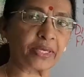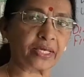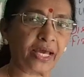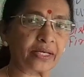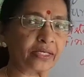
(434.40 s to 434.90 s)
by
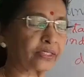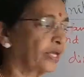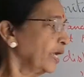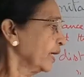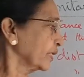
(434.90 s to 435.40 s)
Karan
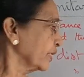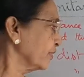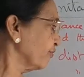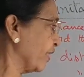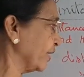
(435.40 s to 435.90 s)

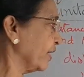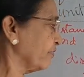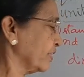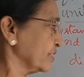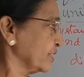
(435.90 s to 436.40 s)
in 1
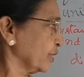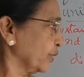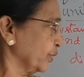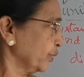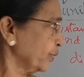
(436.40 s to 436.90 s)
hour is equal
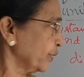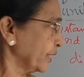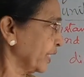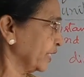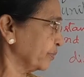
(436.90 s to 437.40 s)
to
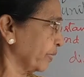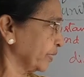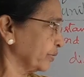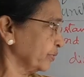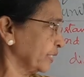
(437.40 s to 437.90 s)
8 by 2,